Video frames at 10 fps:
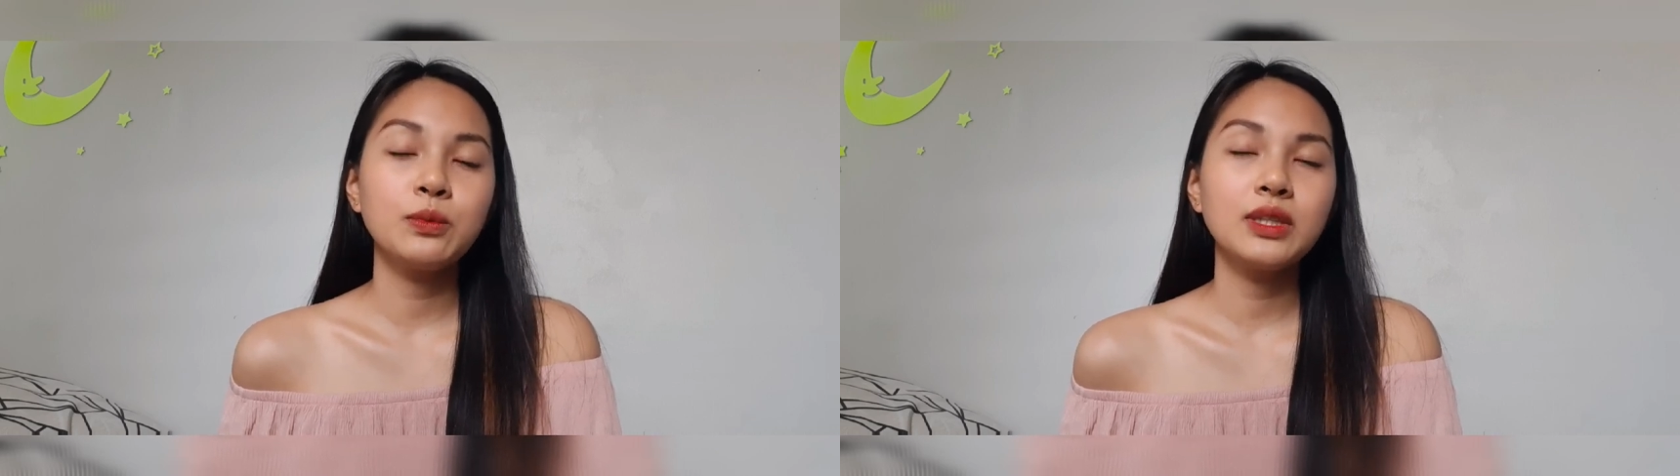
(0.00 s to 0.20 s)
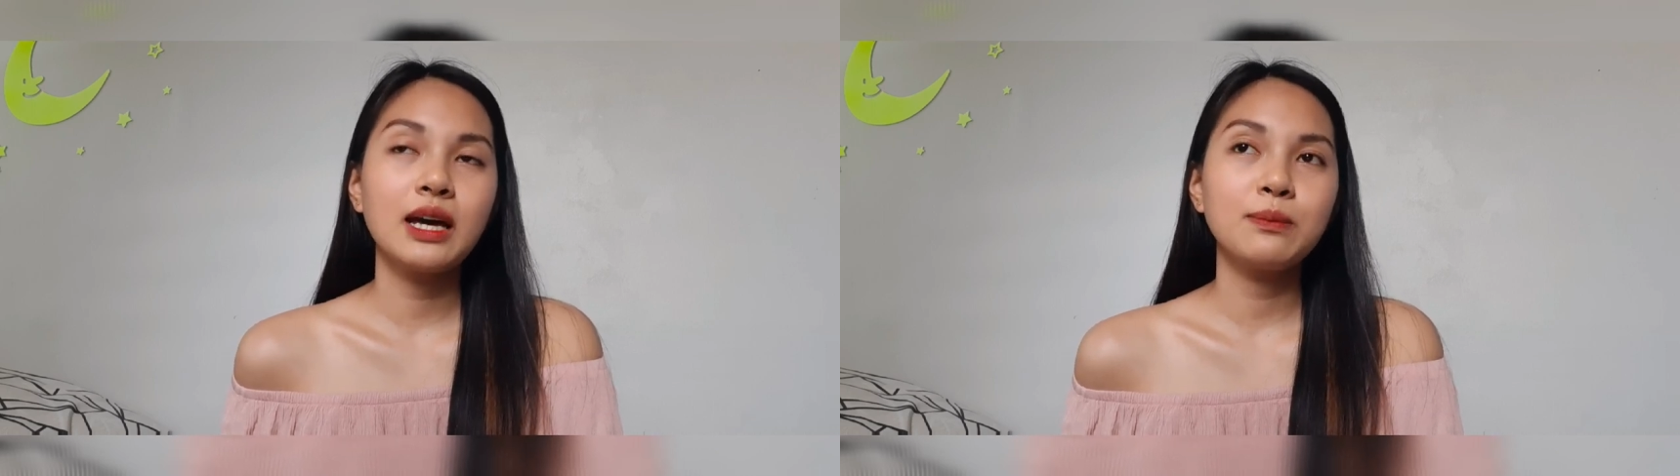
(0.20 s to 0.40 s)

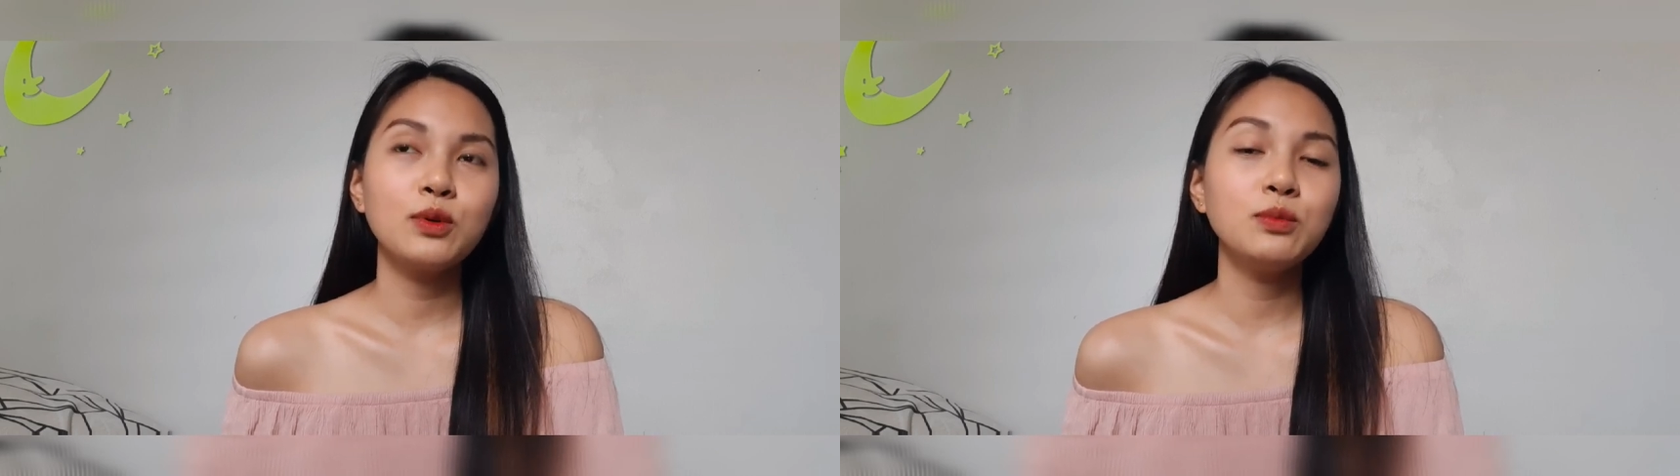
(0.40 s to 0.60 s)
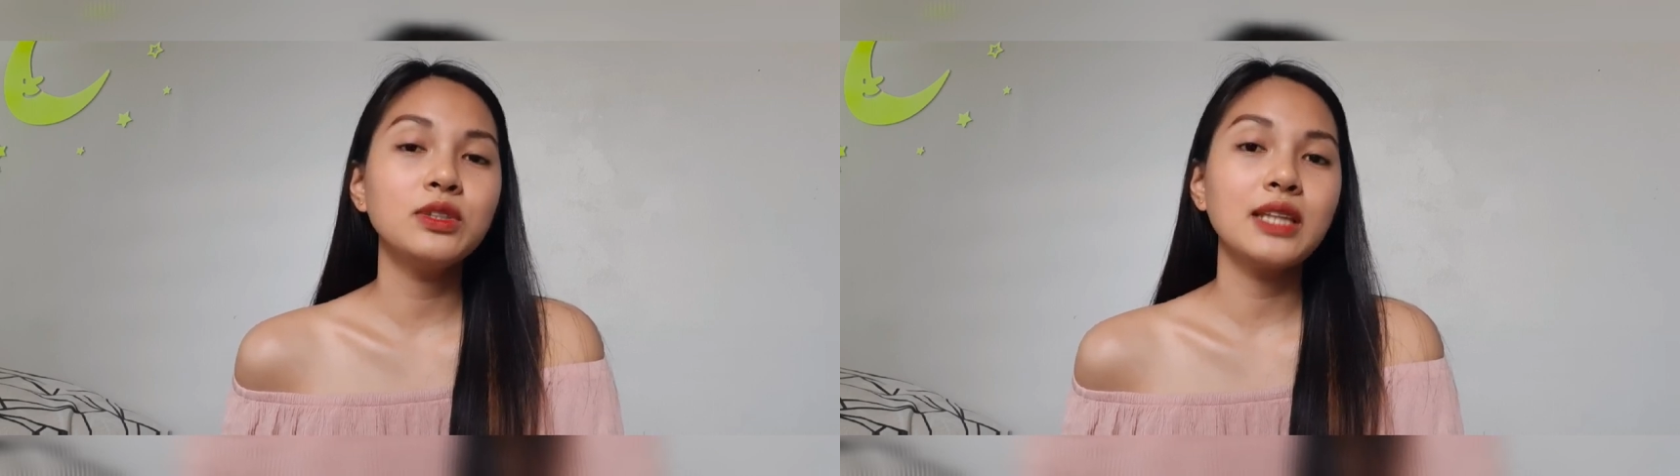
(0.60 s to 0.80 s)
na
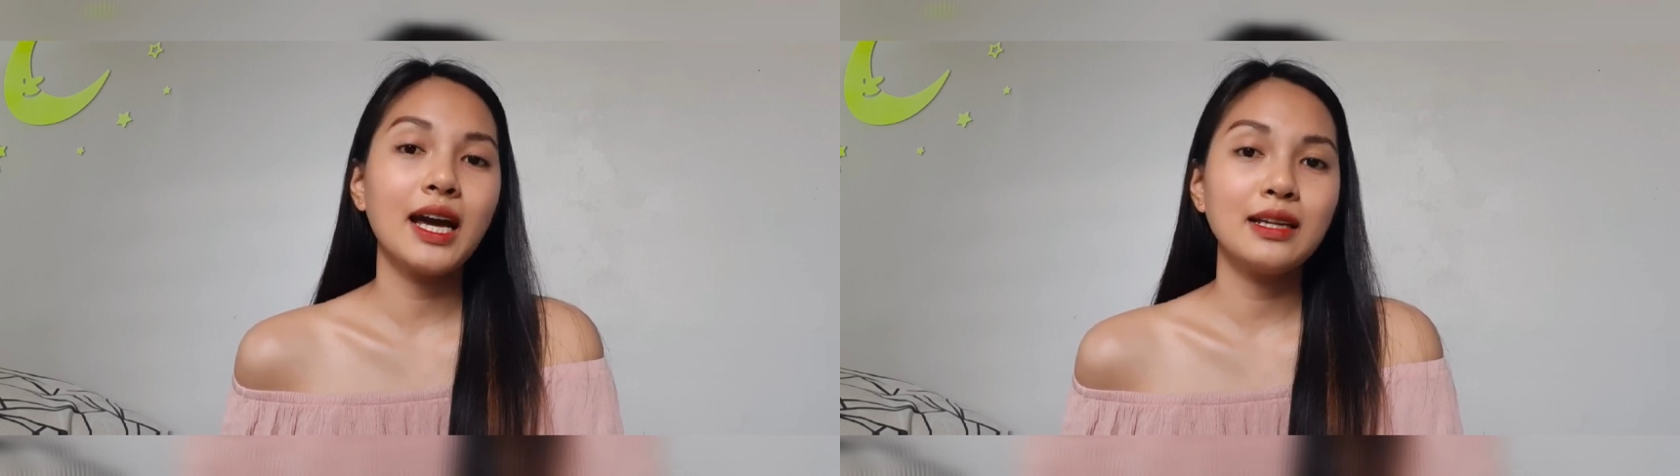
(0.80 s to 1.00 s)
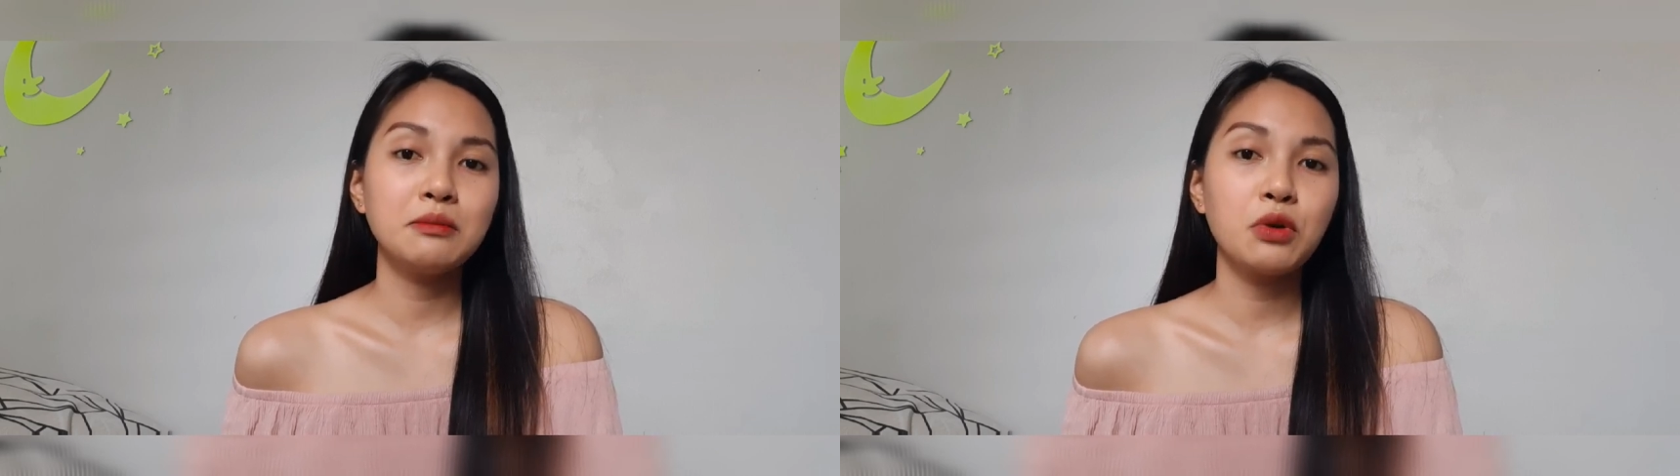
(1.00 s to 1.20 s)

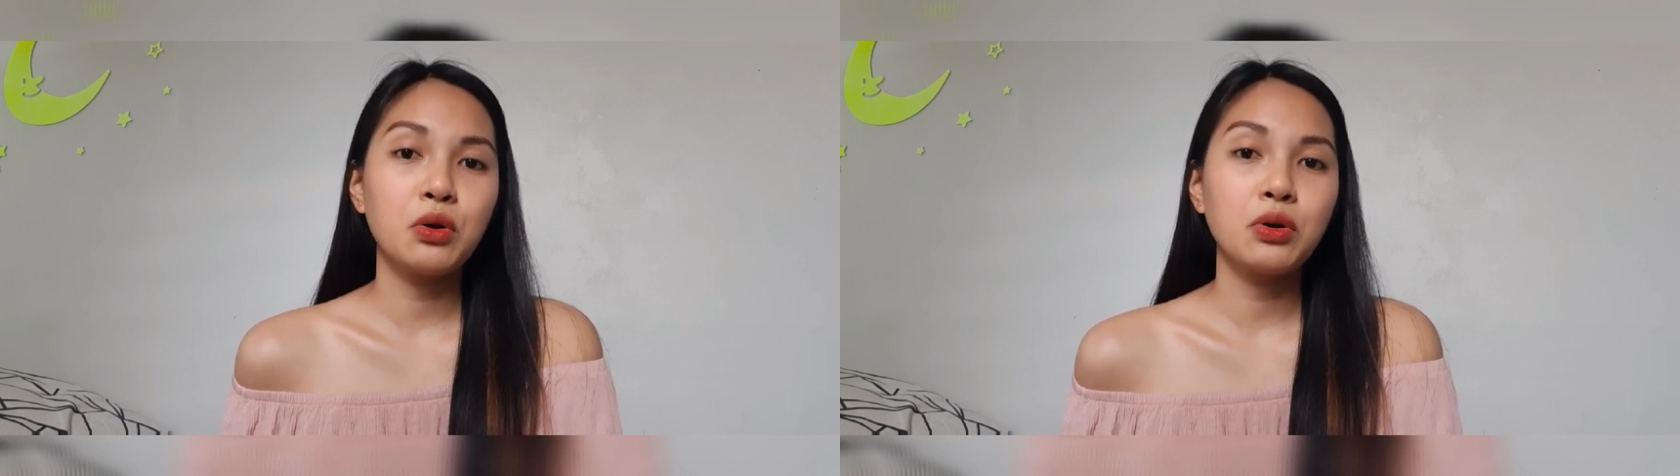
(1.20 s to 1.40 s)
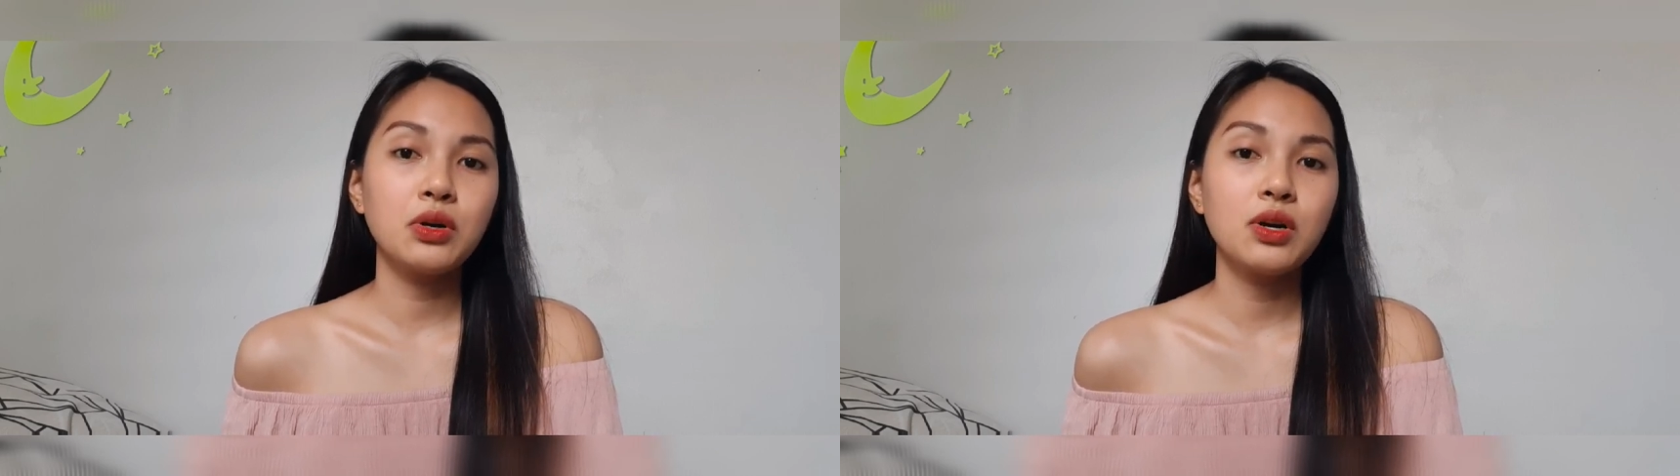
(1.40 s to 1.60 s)
pupuntahan
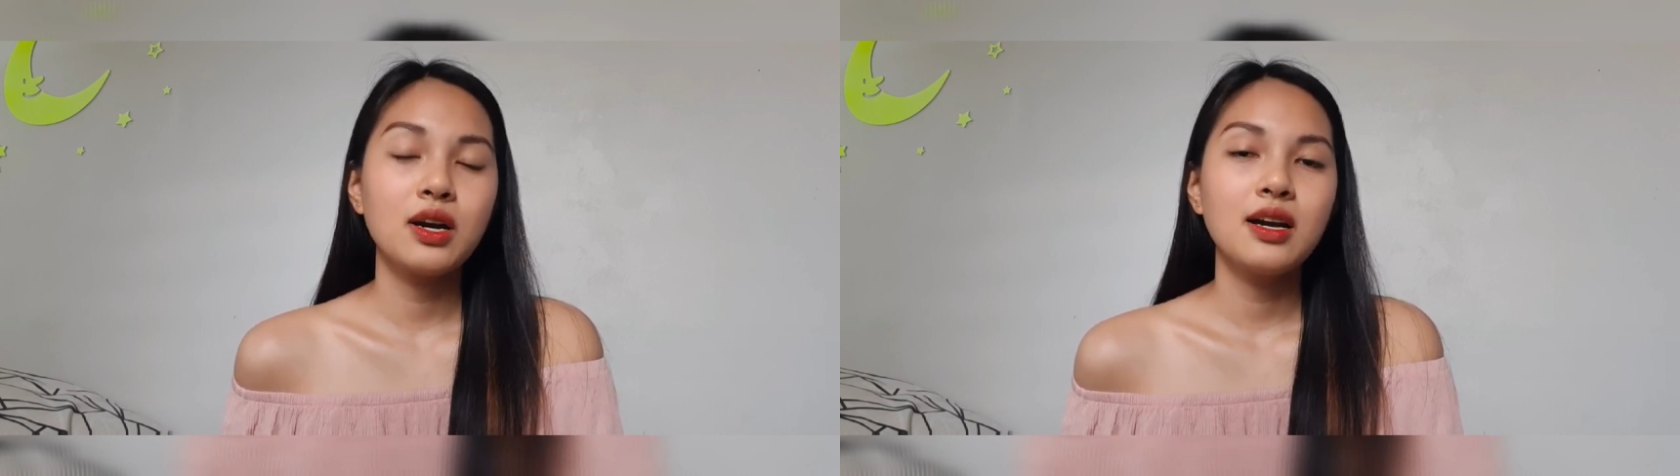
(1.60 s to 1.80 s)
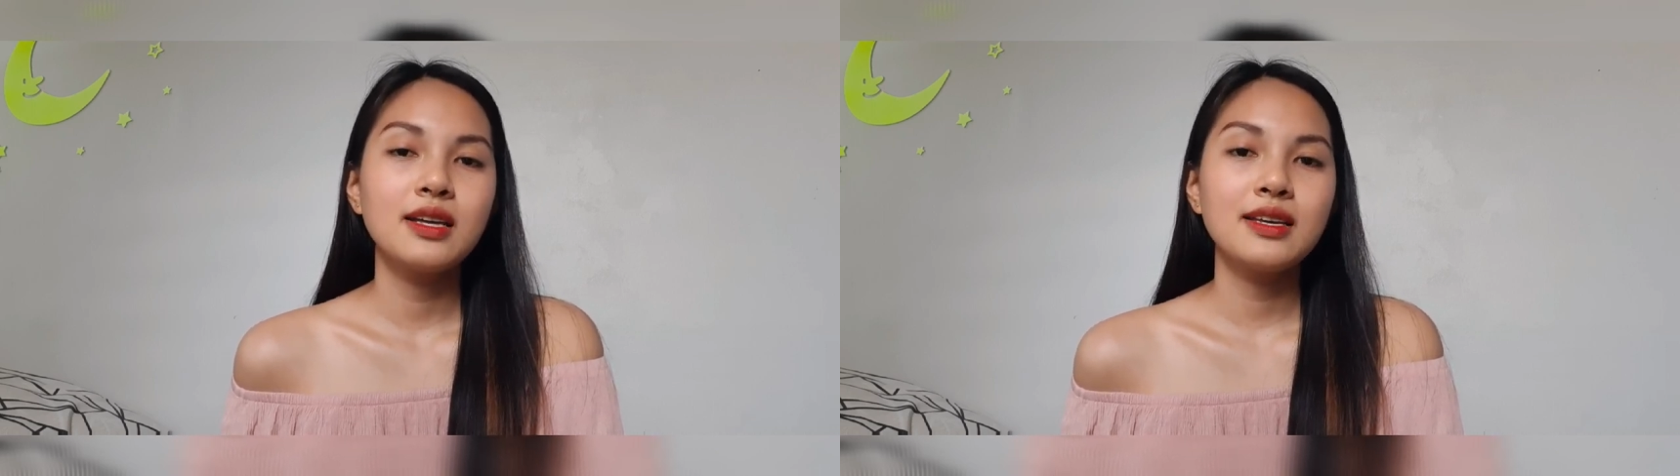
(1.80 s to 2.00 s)
mo
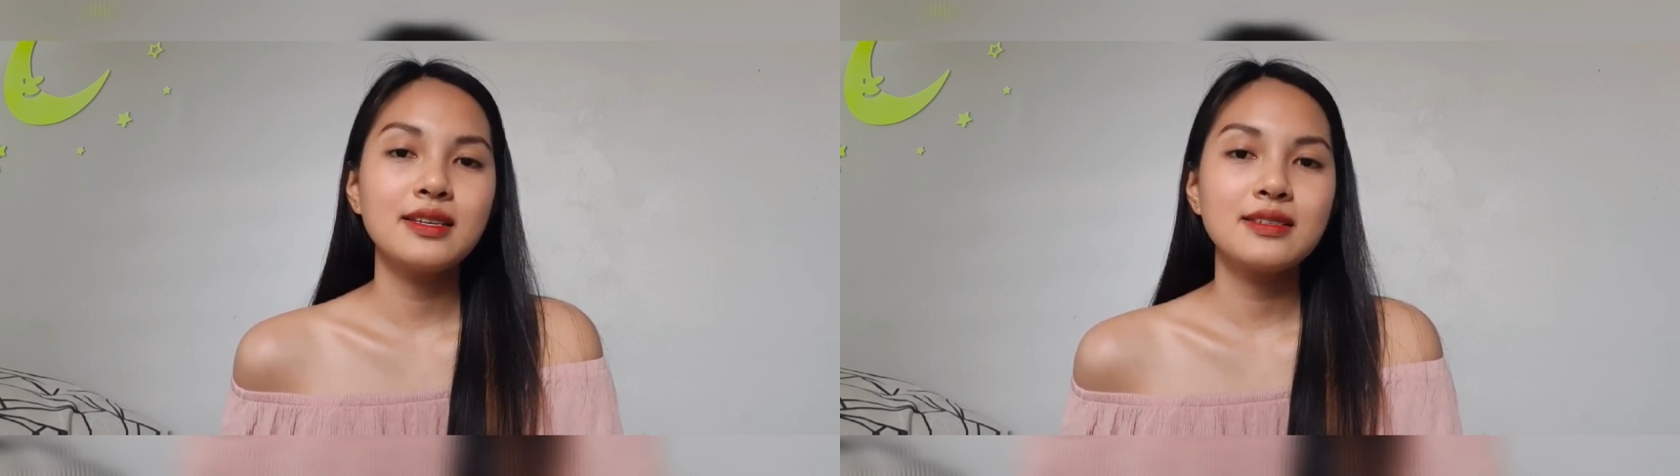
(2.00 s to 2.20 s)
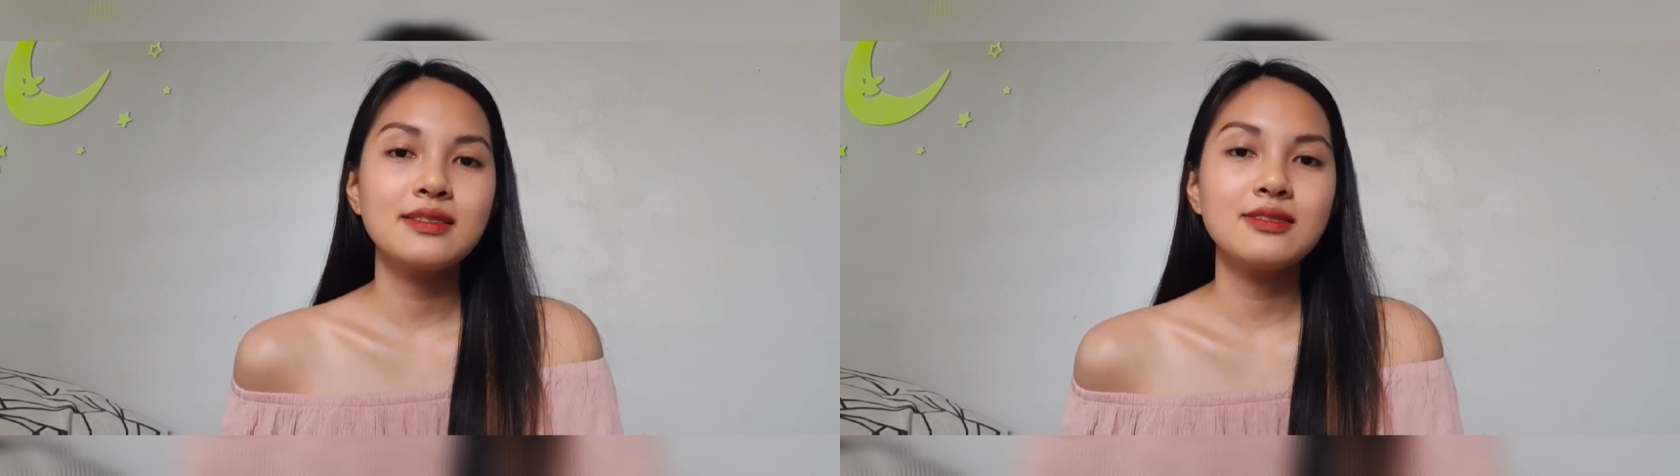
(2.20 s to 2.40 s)

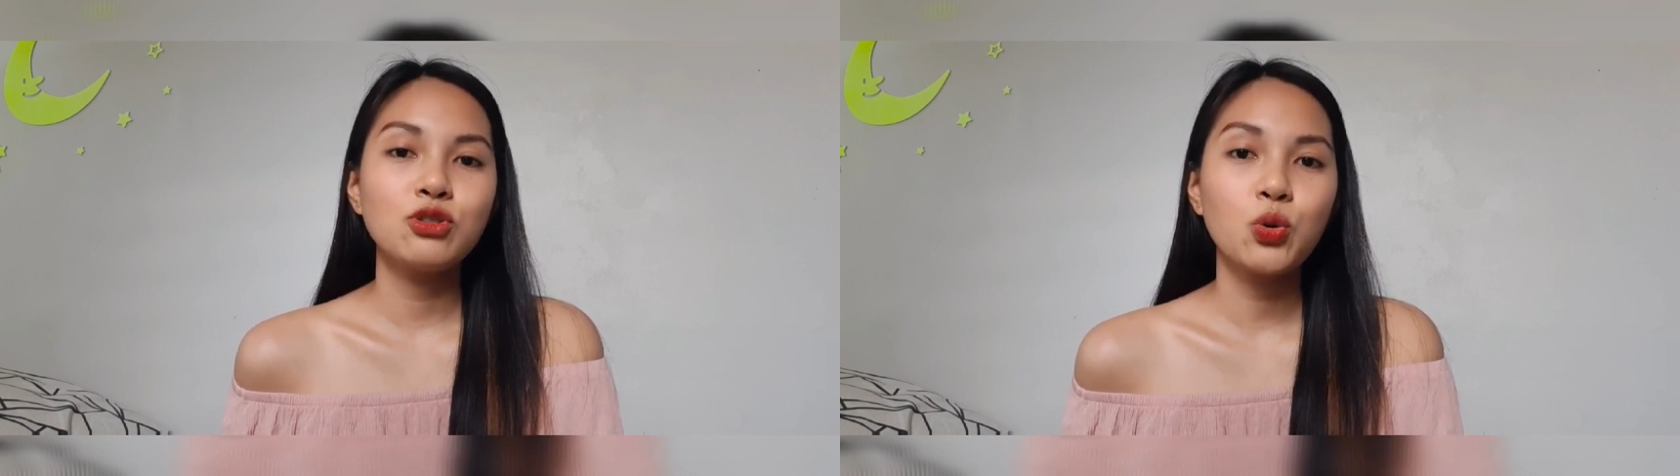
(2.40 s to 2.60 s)
is